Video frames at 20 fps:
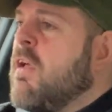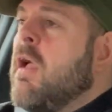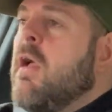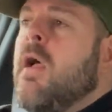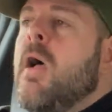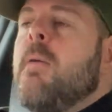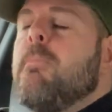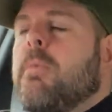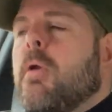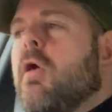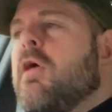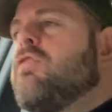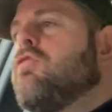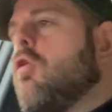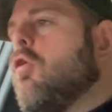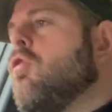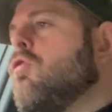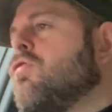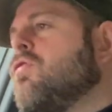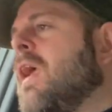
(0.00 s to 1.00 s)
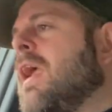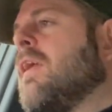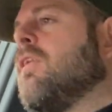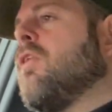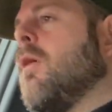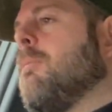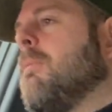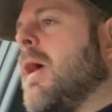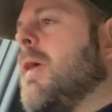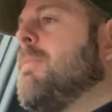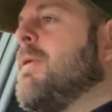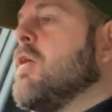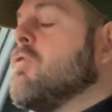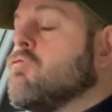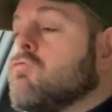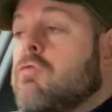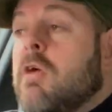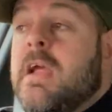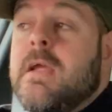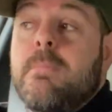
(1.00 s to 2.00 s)
But I do think that maybe a
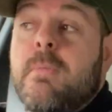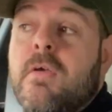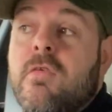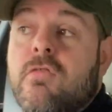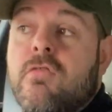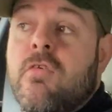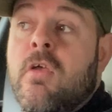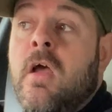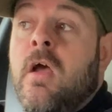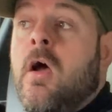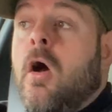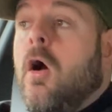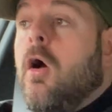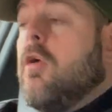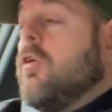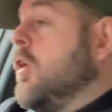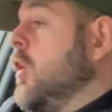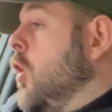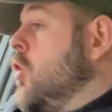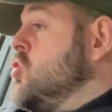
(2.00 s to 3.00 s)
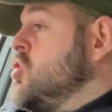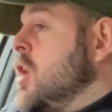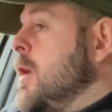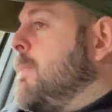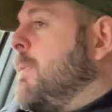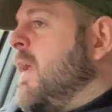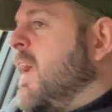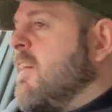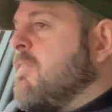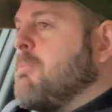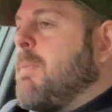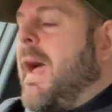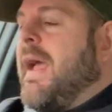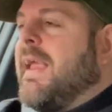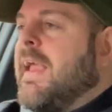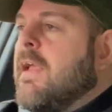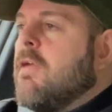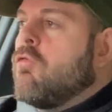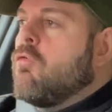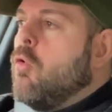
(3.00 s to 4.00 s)
Remus, you know, GPF
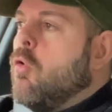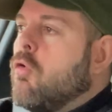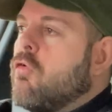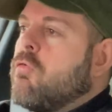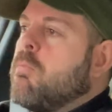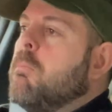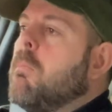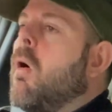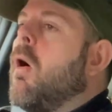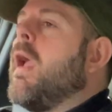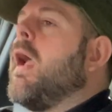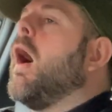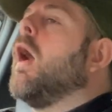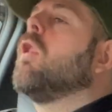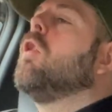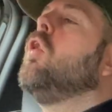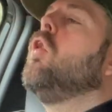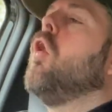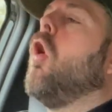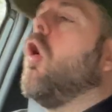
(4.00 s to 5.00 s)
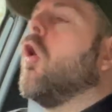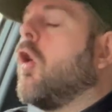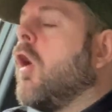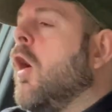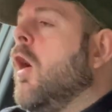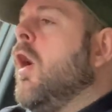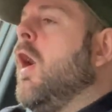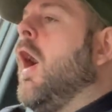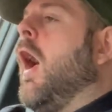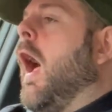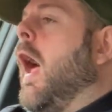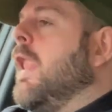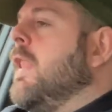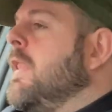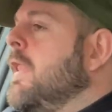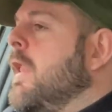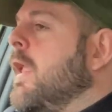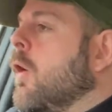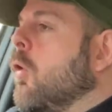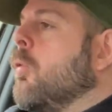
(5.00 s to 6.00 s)
back exhaust might unlock a
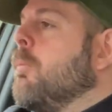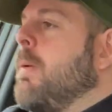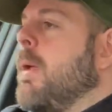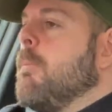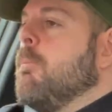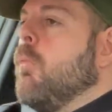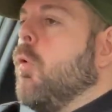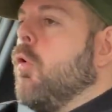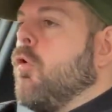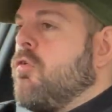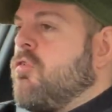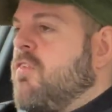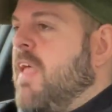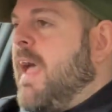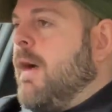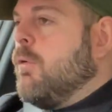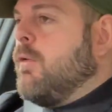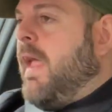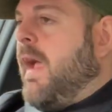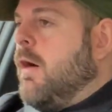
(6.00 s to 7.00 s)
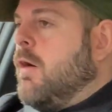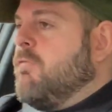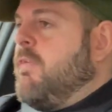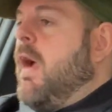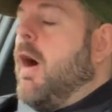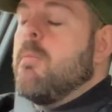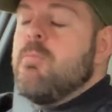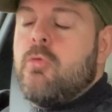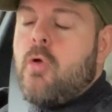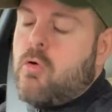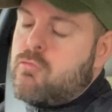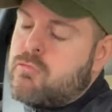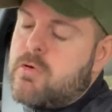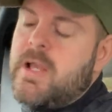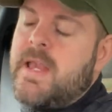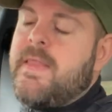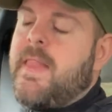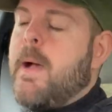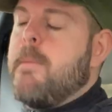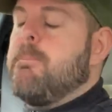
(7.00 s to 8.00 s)
little bit more sound out of it. I'm not
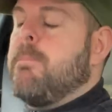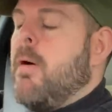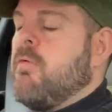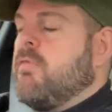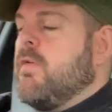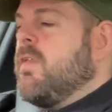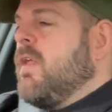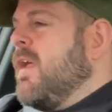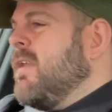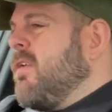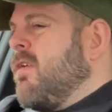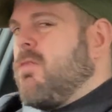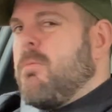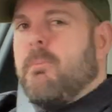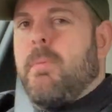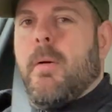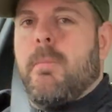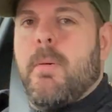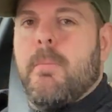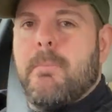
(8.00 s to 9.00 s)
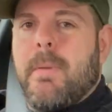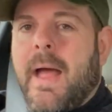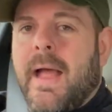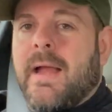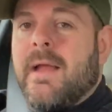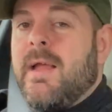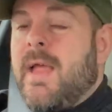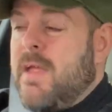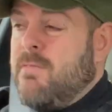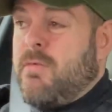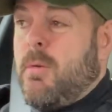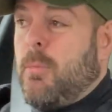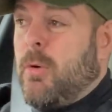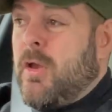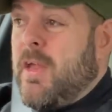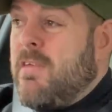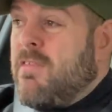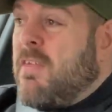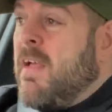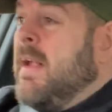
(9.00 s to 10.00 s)
really that bothered that it doesn't pop and bang, if I'm
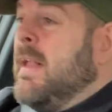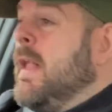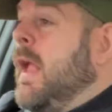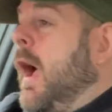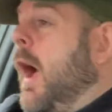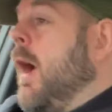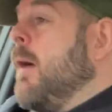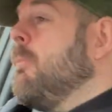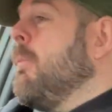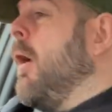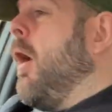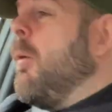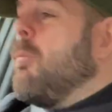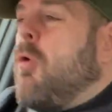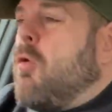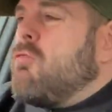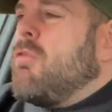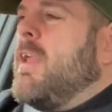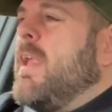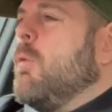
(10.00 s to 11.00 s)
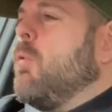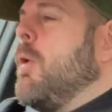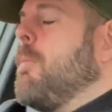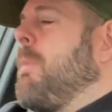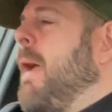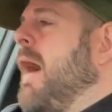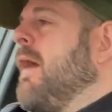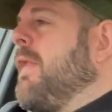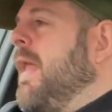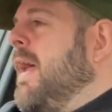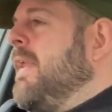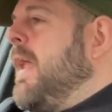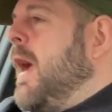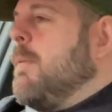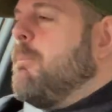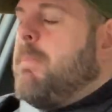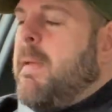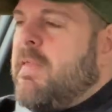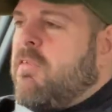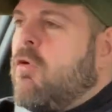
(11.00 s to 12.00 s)
honest. I'm not really all about that now.
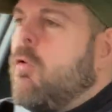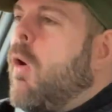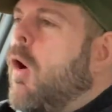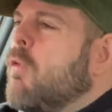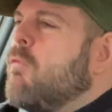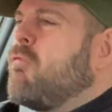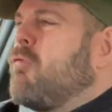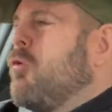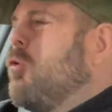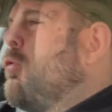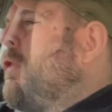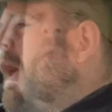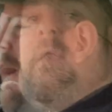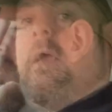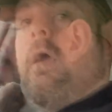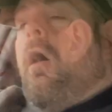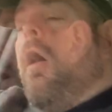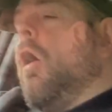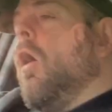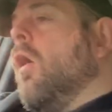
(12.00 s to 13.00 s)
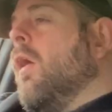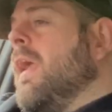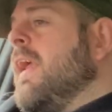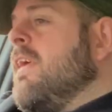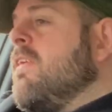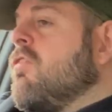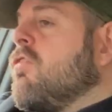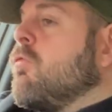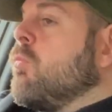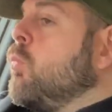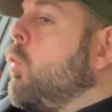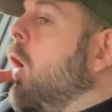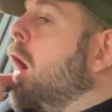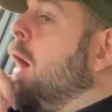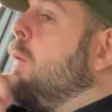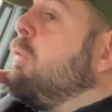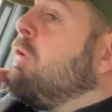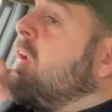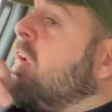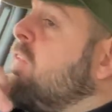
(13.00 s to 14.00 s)
I'm a bit too old for all that stuff. The car is
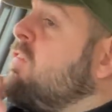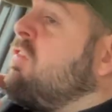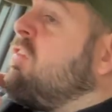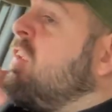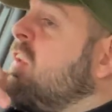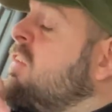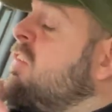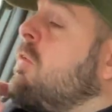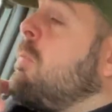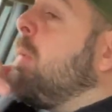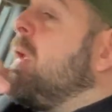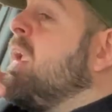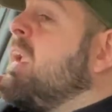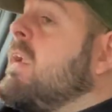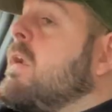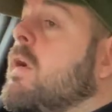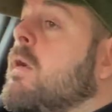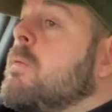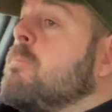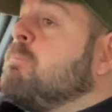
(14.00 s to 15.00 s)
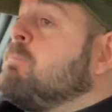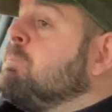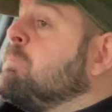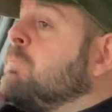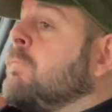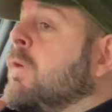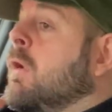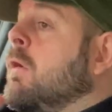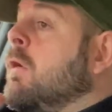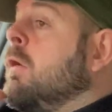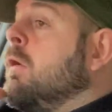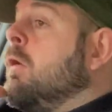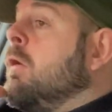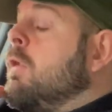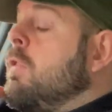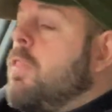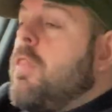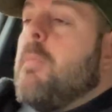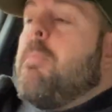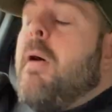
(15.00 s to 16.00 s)
what I would consider to be
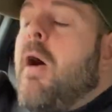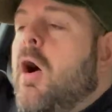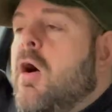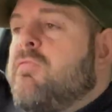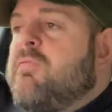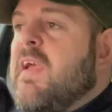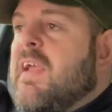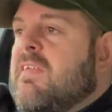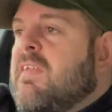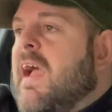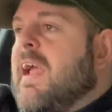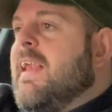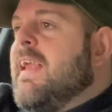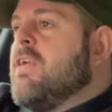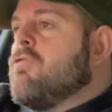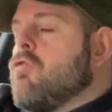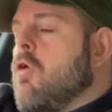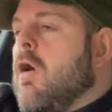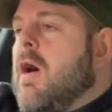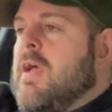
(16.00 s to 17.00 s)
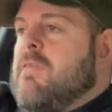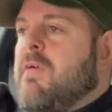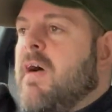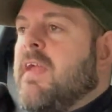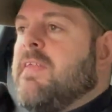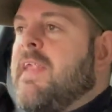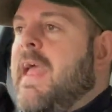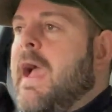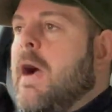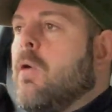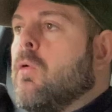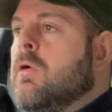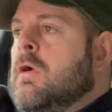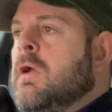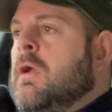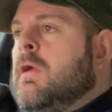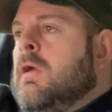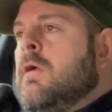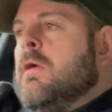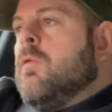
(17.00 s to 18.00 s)
the perfect daily driver. Now,
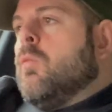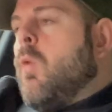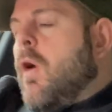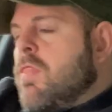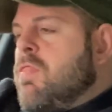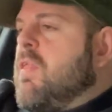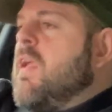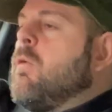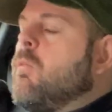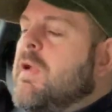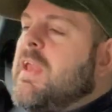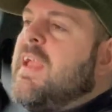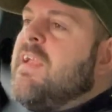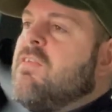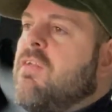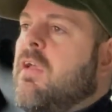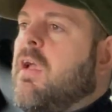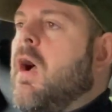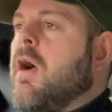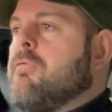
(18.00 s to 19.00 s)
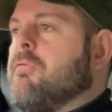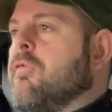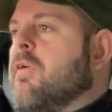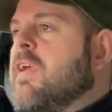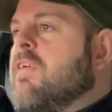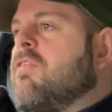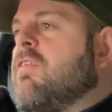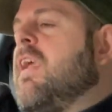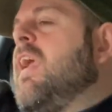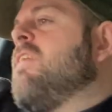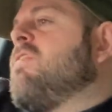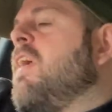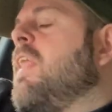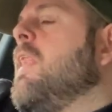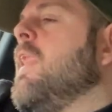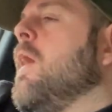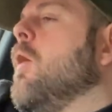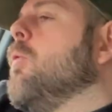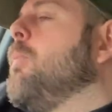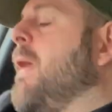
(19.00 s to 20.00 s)
one thing we need to cover is it's a
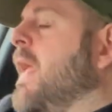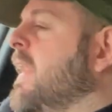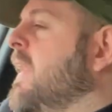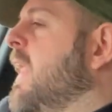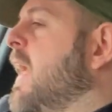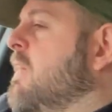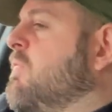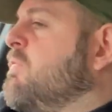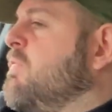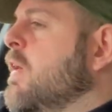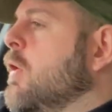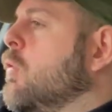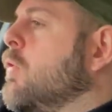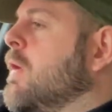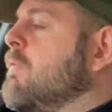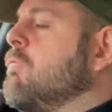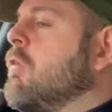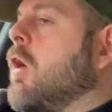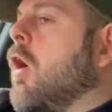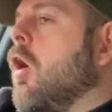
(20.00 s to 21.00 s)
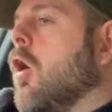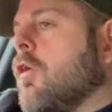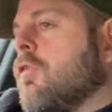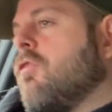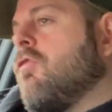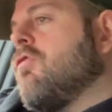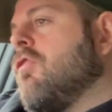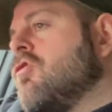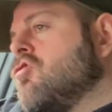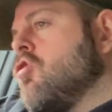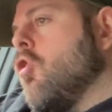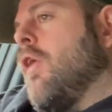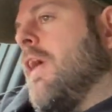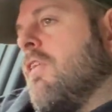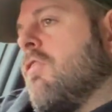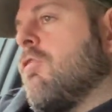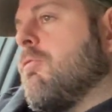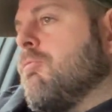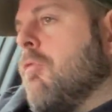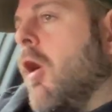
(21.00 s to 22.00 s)
little bit left field in regards to
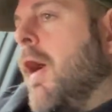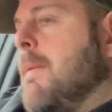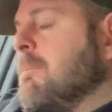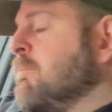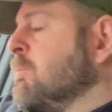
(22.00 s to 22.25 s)
choice, right?